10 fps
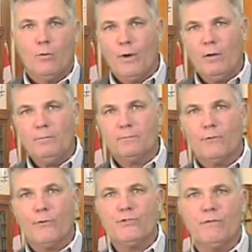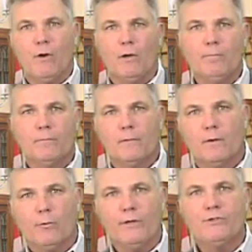Well, first of all,
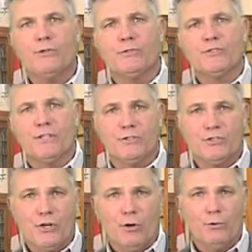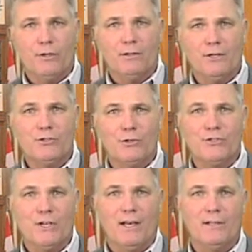research has shown that digital
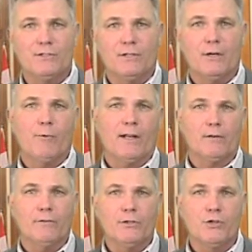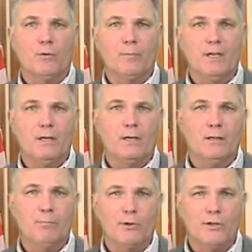signs and interactive digital media
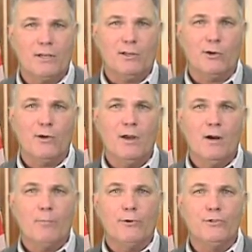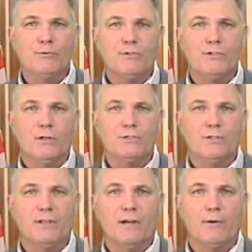in particular produce
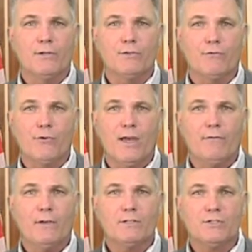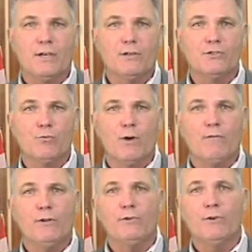results in the areas of traffic, sales,
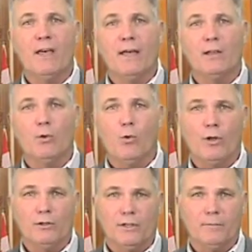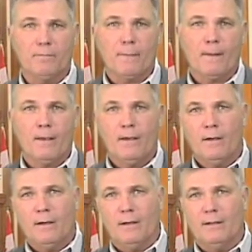revenue, and loyalty.
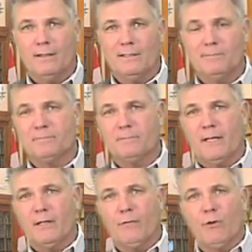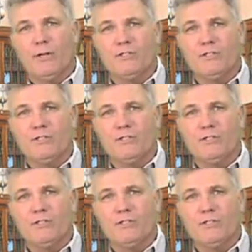I can give you an